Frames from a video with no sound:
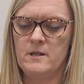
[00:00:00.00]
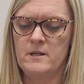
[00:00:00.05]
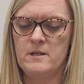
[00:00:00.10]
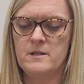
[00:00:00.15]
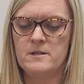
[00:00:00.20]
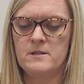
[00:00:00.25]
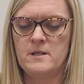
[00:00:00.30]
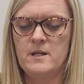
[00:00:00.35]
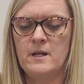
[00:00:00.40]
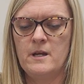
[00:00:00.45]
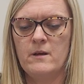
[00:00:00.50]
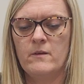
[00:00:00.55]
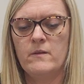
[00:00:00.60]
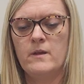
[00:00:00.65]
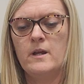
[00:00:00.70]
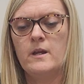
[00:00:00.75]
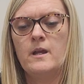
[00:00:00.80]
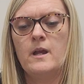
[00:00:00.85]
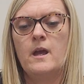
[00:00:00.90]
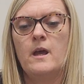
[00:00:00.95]
See how
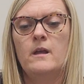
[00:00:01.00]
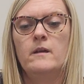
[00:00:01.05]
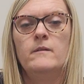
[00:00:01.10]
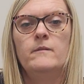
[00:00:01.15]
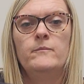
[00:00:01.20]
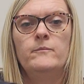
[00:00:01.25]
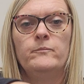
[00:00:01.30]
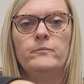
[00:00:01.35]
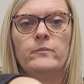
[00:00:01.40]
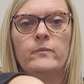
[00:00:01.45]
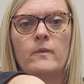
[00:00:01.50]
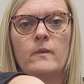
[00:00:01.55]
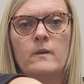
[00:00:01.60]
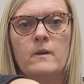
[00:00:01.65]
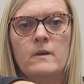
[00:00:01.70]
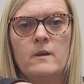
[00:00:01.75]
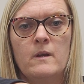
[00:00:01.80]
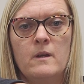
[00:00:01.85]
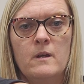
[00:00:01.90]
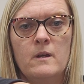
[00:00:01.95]
they can
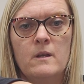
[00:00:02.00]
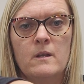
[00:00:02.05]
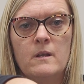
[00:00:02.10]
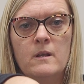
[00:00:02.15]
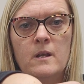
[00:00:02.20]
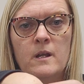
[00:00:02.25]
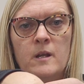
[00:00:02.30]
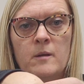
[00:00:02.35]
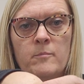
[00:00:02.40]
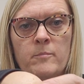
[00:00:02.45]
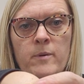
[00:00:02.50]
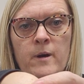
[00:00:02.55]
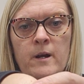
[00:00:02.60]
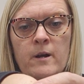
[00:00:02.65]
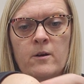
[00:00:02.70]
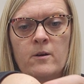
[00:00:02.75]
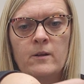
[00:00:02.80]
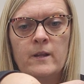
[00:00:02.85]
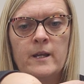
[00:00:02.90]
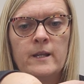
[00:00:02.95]

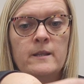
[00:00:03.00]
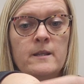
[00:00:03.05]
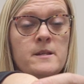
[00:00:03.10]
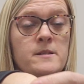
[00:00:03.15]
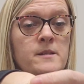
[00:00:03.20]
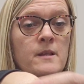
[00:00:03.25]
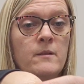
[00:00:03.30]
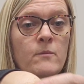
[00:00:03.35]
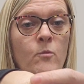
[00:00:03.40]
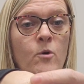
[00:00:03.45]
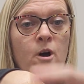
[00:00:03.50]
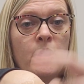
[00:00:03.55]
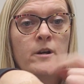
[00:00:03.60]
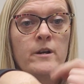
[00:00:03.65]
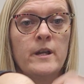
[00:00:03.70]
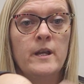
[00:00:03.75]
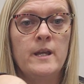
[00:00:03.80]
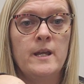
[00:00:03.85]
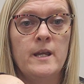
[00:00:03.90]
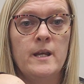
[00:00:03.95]
pucker like this, and water
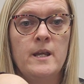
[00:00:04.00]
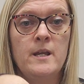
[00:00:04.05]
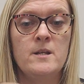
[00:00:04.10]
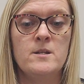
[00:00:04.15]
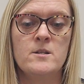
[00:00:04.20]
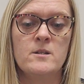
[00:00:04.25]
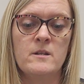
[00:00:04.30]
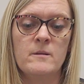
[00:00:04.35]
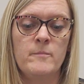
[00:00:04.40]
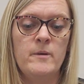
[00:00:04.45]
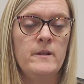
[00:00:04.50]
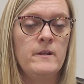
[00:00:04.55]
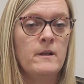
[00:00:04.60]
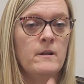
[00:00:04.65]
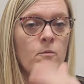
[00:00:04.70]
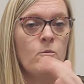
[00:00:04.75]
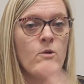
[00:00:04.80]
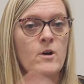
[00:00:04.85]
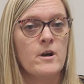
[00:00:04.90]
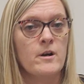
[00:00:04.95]
can get into them, and
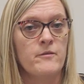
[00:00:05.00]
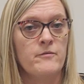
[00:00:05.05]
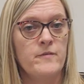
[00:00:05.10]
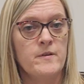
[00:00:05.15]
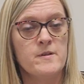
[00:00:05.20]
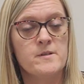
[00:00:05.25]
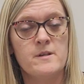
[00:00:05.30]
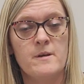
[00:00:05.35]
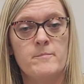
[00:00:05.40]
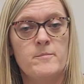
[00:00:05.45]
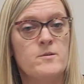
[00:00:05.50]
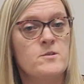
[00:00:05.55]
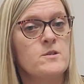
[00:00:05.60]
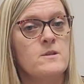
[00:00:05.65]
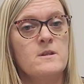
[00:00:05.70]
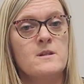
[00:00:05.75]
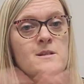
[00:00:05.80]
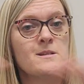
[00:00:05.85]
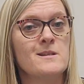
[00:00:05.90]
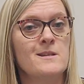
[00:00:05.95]
then water fills up into
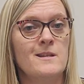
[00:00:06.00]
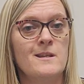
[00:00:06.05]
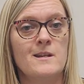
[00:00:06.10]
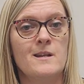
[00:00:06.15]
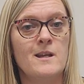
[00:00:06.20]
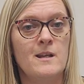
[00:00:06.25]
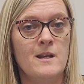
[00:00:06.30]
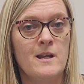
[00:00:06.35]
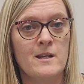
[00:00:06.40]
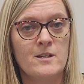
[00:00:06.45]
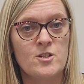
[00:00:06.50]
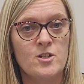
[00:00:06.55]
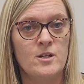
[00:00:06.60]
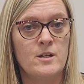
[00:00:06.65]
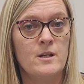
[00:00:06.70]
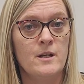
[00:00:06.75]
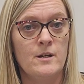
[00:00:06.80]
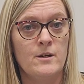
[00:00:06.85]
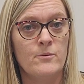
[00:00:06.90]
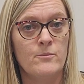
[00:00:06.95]
this, and then it actually
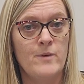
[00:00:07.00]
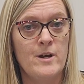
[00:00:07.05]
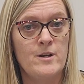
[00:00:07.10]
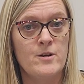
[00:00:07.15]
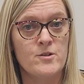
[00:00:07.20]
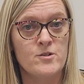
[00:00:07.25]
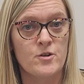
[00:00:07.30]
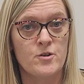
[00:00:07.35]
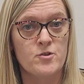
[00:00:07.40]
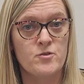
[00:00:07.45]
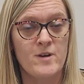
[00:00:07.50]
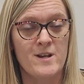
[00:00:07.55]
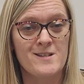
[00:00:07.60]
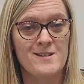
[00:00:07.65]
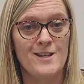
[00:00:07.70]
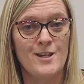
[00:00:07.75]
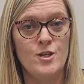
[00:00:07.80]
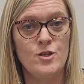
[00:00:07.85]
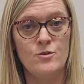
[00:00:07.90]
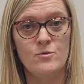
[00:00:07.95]
kind of renders our
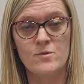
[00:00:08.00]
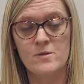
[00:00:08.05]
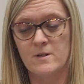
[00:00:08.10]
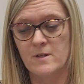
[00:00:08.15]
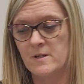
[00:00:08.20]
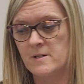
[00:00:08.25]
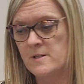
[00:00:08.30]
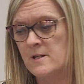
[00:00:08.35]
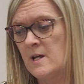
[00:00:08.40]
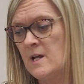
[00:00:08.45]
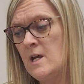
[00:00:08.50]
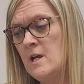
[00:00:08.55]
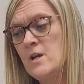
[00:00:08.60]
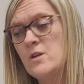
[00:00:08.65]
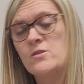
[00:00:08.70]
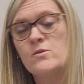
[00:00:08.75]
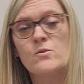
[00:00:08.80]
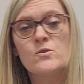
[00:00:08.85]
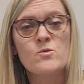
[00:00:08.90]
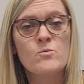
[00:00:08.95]
dressing useless.
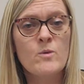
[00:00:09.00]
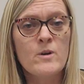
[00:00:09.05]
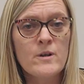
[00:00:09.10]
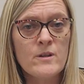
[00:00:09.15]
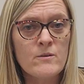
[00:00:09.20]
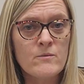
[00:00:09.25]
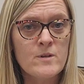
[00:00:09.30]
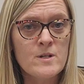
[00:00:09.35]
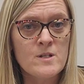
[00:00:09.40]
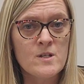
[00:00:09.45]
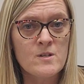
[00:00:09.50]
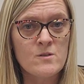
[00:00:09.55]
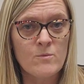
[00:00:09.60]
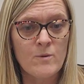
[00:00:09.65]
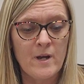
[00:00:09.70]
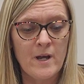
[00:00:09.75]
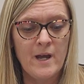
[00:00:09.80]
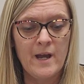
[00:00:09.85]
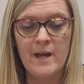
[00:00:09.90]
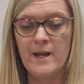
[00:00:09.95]
So it's one of the reasons
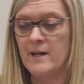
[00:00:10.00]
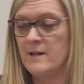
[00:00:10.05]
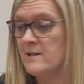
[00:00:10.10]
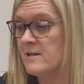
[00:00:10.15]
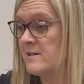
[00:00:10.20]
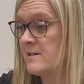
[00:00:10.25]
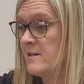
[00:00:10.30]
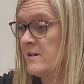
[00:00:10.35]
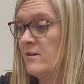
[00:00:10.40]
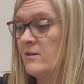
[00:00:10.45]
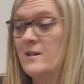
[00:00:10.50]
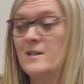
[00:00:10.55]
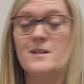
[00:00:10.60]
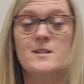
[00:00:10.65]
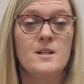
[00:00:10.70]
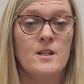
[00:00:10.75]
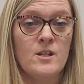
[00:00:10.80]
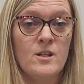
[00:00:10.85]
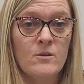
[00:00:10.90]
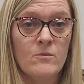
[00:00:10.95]
why I still
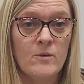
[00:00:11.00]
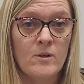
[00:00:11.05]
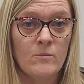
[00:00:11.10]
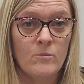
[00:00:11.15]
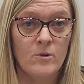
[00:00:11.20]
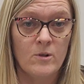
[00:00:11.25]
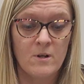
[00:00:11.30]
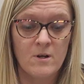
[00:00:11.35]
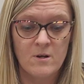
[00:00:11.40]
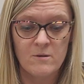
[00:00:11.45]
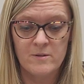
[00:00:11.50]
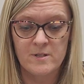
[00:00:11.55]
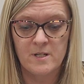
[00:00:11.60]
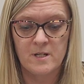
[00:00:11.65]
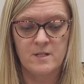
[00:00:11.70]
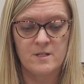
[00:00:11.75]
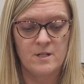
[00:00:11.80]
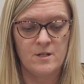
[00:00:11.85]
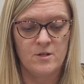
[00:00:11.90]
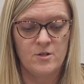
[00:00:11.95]
continue and will always
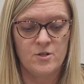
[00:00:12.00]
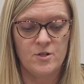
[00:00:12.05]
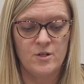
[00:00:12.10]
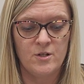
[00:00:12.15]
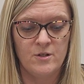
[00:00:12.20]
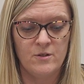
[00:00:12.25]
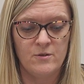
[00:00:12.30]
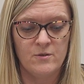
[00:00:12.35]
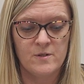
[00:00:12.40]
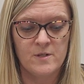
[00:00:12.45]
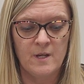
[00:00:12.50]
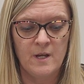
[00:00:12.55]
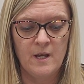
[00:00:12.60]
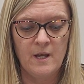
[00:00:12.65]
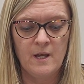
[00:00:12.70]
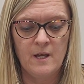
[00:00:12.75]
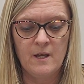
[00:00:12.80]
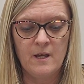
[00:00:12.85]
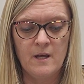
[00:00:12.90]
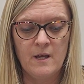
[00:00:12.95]
continue to use
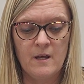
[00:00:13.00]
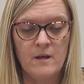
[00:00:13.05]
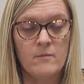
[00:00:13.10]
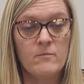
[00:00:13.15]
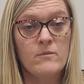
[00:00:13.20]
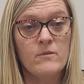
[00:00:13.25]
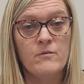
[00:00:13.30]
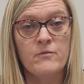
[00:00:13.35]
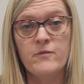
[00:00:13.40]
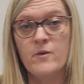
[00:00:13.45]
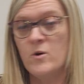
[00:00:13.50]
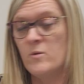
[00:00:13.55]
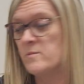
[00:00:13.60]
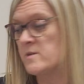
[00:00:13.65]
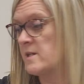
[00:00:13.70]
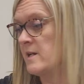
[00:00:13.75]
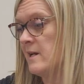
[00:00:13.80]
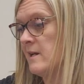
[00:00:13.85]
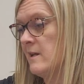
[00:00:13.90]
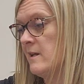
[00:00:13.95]
the
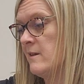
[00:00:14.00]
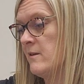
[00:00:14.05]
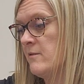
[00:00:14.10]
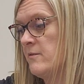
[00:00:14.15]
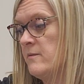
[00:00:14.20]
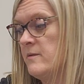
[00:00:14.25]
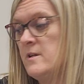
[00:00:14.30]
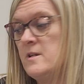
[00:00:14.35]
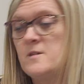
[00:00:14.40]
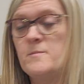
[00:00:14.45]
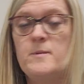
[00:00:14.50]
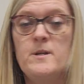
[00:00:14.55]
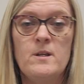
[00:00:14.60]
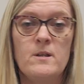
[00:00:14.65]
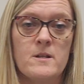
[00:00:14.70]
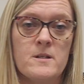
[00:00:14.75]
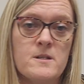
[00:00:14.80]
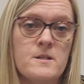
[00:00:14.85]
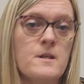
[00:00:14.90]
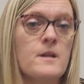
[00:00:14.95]
foams like these peel
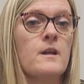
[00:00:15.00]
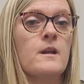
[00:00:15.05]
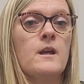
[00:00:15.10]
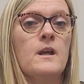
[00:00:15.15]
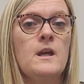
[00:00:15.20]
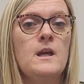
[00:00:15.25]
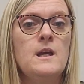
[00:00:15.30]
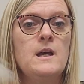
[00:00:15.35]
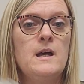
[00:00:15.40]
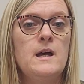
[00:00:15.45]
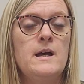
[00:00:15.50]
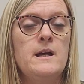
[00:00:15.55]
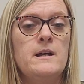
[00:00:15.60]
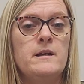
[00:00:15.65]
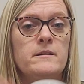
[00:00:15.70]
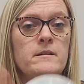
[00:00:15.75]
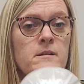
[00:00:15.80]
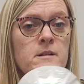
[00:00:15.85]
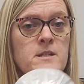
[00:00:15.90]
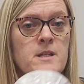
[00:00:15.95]
and stick
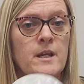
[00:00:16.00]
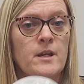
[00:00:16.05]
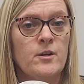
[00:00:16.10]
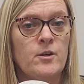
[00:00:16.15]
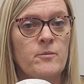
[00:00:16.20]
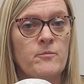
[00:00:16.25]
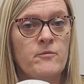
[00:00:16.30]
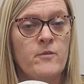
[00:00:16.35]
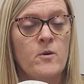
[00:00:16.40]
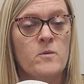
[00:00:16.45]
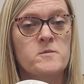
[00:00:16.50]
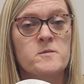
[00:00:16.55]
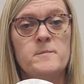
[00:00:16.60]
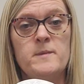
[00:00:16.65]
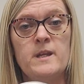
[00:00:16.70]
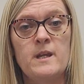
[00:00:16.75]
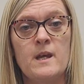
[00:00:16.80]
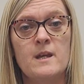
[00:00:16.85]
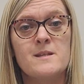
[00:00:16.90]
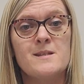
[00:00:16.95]
Tegaderm foams,
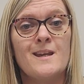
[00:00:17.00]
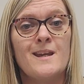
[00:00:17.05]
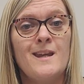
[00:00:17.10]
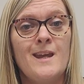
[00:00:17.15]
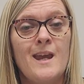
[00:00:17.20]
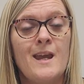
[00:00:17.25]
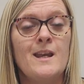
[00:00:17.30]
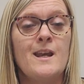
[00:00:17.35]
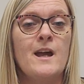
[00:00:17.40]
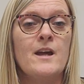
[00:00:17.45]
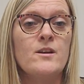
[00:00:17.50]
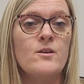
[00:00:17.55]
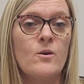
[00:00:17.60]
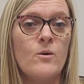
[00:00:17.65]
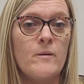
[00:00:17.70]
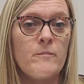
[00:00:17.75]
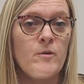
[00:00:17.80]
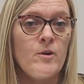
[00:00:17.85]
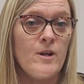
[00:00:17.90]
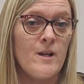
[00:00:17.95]
because again, I know
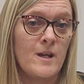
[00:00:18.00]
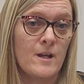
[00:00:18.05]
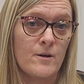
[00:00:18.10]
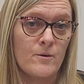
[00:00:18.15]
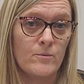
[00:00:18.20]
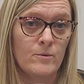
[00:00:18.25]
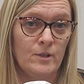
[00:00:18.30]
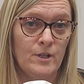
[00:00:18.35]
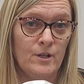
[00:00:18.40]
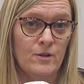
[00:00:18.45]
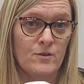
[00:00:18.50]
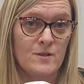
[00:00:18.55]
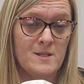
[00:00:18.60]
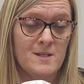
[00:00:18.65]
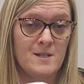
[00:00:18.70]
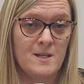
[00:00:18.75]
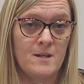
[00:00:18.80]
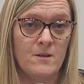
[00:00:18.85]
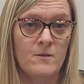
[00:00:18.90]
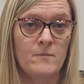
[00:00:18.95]
I'm going to get a really good
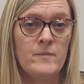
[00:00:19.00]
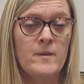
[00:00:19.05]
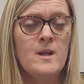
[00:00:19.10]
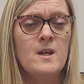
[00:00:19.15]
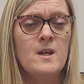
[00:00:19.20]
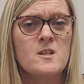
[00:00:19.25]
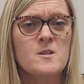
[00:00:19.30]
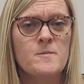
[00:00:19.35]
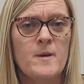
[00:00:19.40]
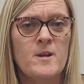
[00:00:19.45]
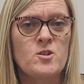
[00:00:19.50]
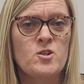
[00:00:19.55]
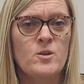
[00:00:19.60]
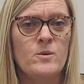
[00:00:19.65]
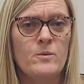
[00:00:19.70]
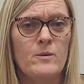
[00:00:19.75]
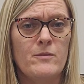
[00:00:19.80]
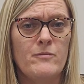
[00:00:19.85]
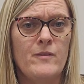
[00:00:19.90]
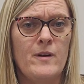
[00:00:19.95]
seal, especially
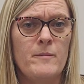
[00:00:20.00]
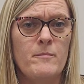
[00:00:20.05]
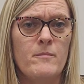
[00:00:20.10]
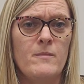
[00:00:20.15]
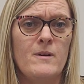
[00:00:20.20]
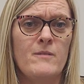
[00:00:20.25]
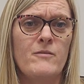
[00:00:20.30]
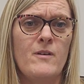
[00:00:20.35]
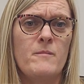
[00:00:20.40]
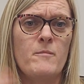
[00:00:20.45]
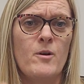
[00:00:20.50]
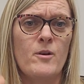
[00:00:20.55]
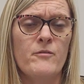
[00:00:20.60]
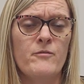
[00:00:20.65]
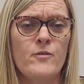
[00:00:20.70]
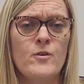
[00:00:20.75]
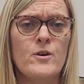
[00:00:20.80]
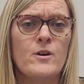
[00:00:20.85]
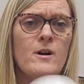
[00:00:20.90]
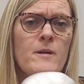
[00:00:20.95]
if I'm on a
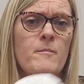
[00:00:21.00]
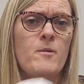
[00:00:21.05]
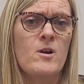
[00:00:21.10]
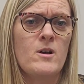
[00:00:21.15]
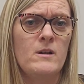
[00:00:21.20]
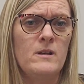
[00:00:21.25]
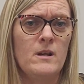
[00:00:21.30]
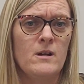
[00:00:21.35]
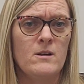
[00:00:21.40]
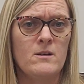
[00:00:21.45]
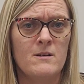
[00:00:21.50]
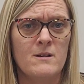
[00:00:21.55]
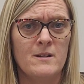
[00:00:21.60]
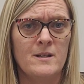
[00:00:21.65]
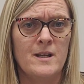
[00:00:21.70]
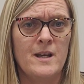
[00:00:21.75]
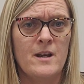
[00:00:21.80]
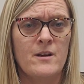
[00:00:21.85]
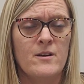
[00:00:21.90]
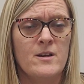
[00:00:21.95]
foot, or I'm on
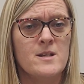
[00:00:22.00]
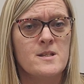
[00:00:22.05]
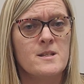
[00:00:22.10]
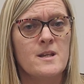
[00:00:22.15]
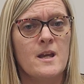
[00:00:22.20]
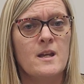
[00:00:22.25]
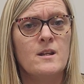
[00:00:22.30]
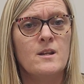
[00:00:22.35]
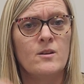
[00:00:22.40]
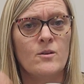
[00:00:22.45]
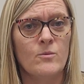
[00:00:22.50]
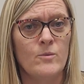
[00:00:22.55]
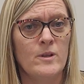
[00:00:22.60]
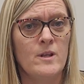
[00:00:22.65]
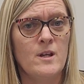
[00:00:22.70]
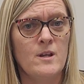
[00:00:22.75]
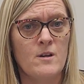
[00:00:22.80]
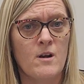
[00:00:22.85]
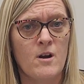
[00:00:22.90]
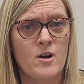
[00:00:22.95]
areas that, you know, when
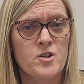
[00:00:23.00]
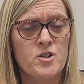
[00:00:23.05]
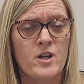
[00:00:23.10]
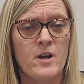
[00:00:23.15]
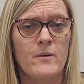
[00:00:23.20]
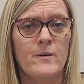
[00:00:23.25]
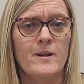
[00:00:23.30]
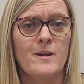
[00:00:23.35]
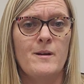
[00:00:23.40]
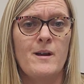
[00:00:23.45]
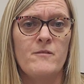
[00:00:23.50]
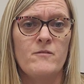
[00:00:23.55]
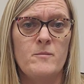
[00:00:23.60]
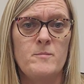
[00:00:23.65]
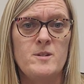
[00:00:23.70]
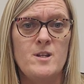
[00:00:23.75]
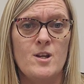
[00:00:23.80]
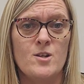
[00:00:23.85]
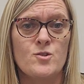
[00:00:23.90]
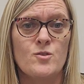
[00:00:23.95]
they are showering, have the
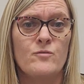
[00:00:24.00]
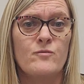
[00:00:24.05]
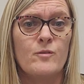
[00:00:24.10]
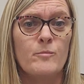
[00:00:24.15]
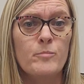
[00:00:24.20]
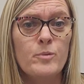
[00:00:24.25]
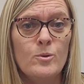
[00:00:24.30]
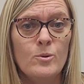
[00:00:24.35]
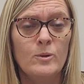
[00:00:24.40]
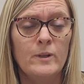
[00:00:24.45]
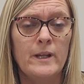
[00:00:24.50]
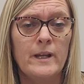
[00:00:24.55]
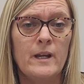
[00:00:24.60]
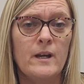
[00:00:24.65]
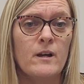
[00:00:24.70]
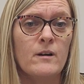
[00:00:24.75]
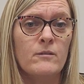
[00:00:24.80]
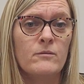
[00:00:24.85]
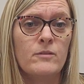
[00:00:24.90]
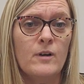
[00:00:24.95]
potential for pooling
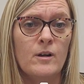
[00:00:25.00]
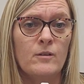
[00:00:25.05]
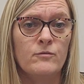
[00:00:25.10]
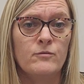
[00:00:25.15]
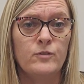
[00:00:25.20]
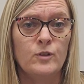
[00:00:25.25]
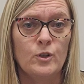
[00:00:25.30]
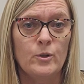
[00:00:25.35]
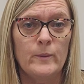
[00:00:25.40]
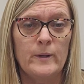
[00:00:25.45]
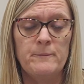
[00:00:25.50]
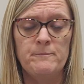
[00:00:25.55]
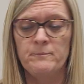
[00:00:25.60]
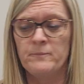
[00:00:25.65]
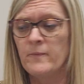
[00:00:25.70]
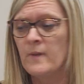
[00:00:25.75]
of fluid.